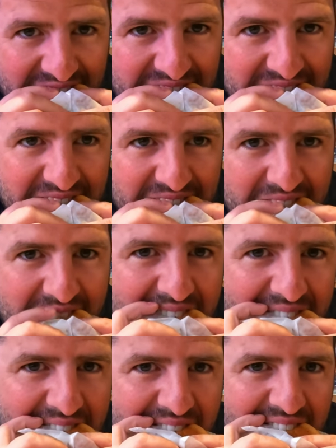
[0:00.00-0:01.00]
Rockets
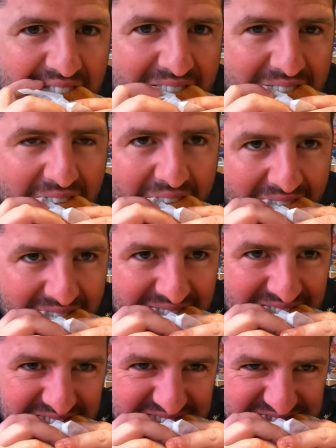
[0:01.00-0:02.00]
number 12 burger,